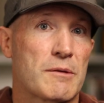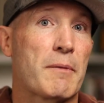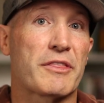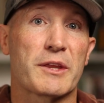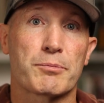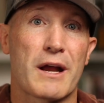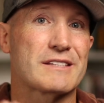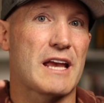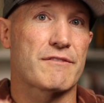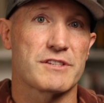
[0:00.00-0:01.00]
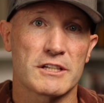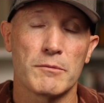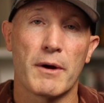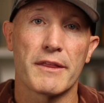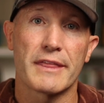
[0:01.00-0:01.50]
a monthly price every single
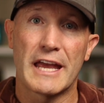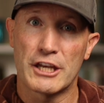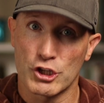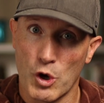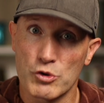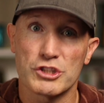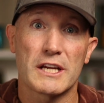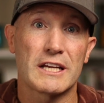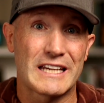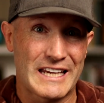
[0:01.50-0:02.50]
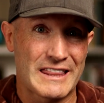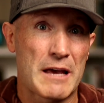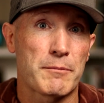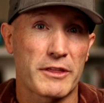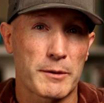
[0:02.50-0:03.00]
month, and negotiated in
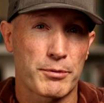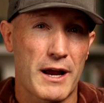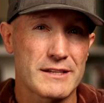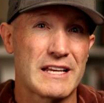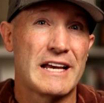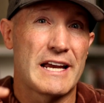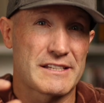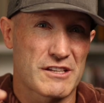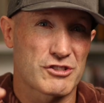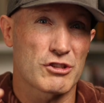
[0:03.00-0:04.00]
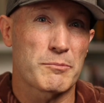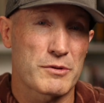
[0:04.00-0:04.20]
that monthly price is a certain